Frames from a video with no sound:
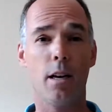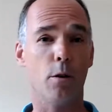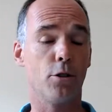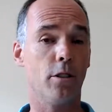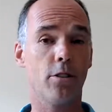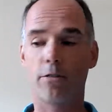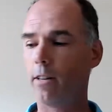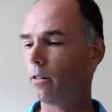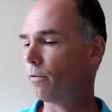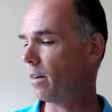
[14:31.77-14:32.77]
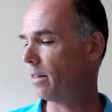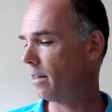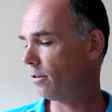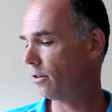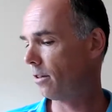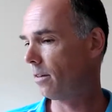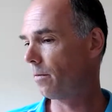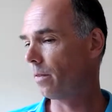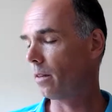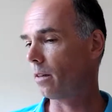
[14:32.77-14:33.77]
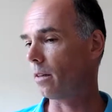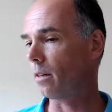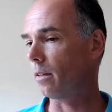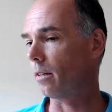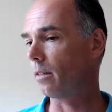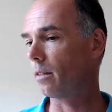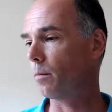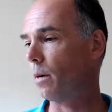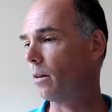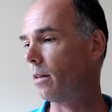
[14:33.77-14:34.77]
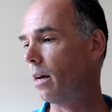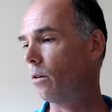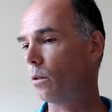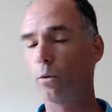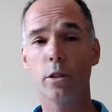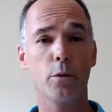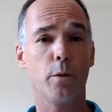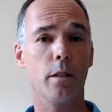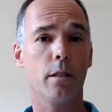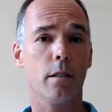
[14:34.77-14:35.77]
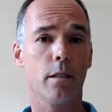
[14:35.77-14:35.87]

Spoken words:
was just trying to find out about how it works with